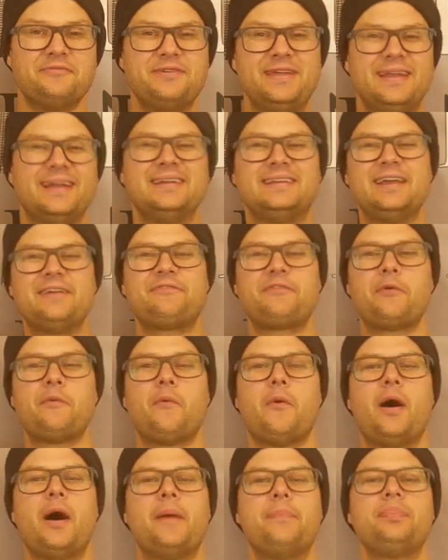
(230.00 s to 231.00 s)
read a different
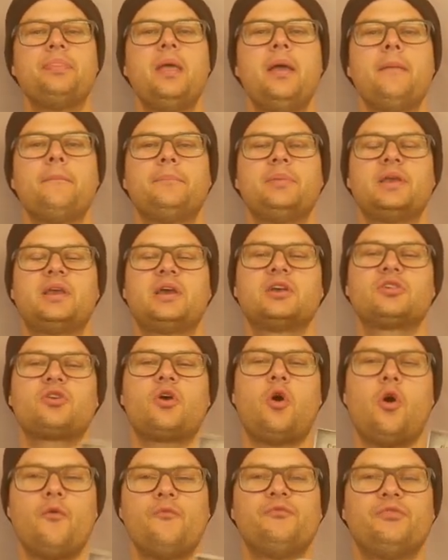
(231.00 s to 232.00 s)
one because
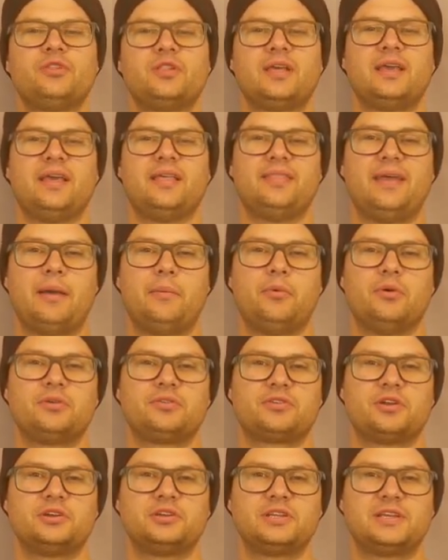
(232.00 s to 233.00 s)
hopefully that will
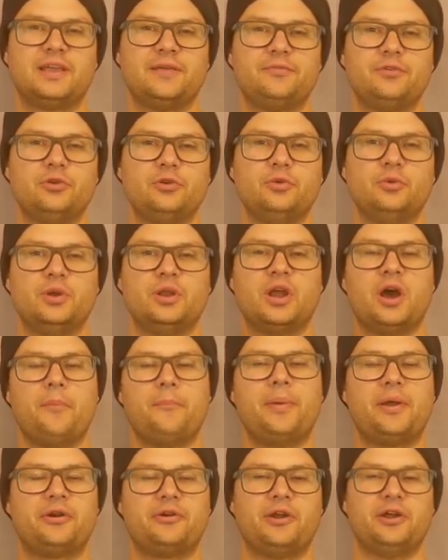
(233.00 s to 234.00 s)
start to give you a
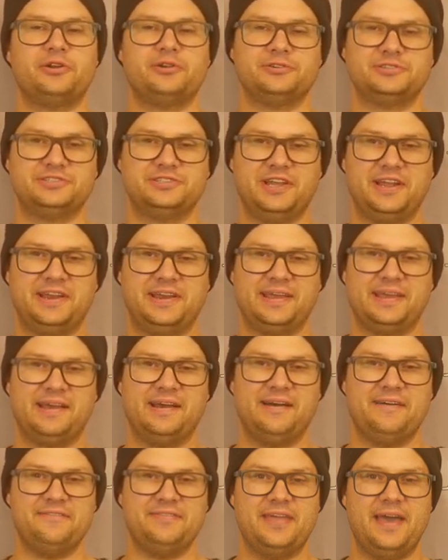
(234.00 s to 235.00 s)
better understanding
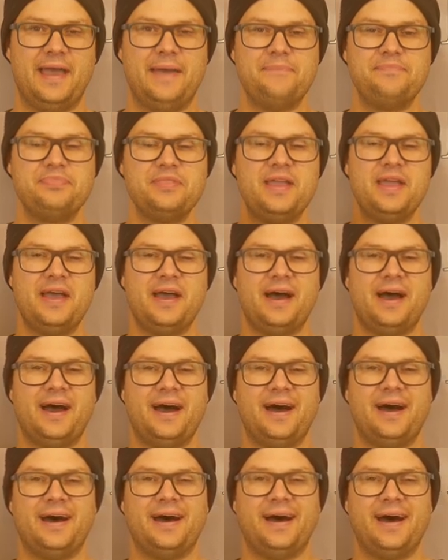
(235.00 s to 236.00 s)
of that.
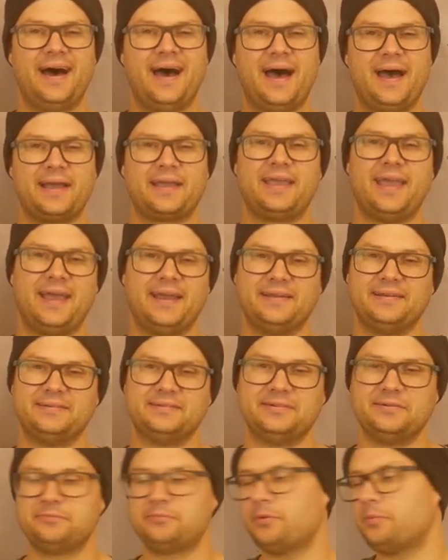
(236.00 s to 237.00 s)
Uh, again,
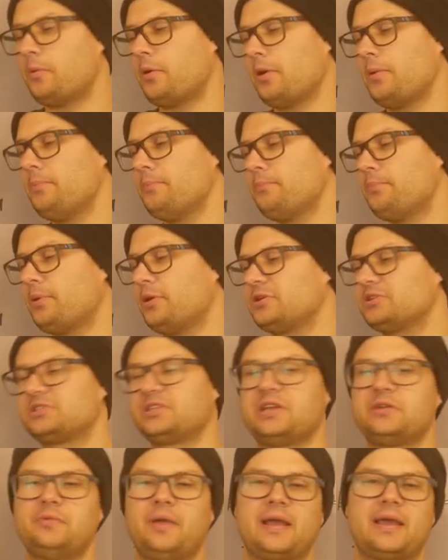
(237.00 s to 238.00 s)
wouldn't
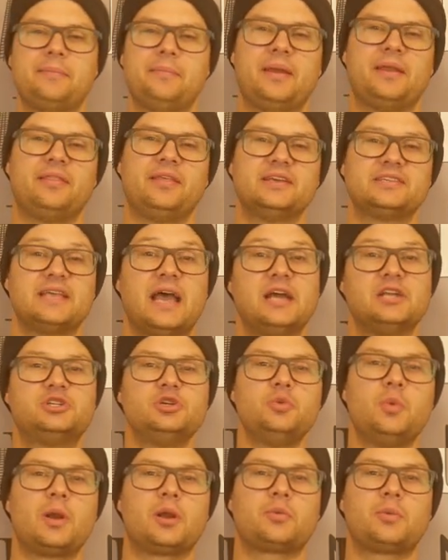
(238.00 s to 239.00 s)
personally recommend this. I
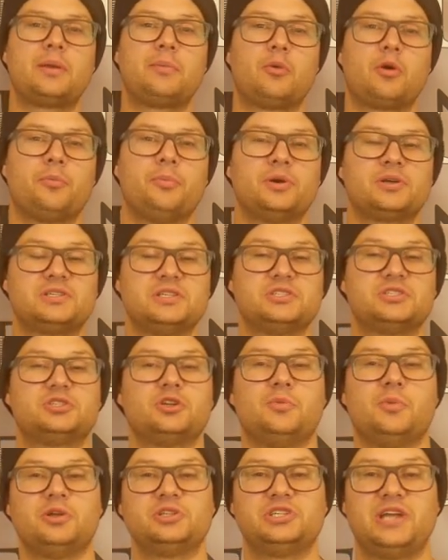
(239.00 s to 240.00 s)
do want to read more books on Stonewall